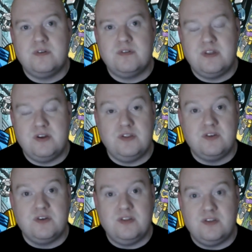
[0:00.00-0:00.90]
thin on the
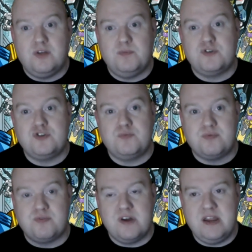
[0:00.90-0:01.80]
ground. They're a lot more
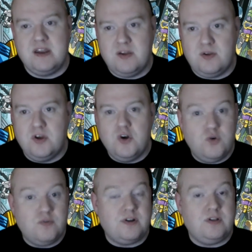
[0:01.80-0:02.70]
spread out
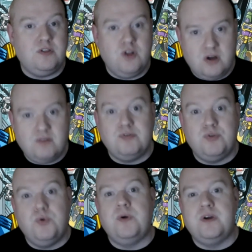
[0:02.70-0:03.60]
over a lot of
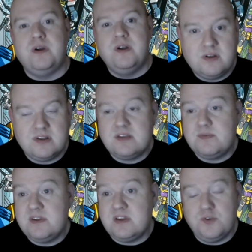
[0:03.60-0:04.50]
lore. Because let's
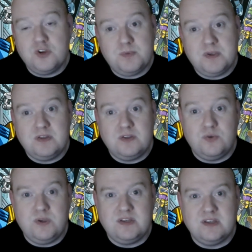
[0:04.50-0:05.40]
face it, it would just be
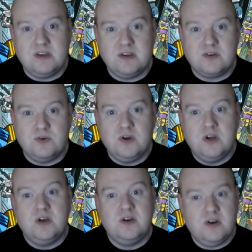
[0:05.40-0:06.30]
too easy to just go,
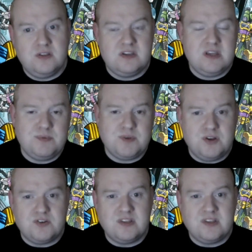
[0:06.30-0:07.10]
oh, the Decepticons are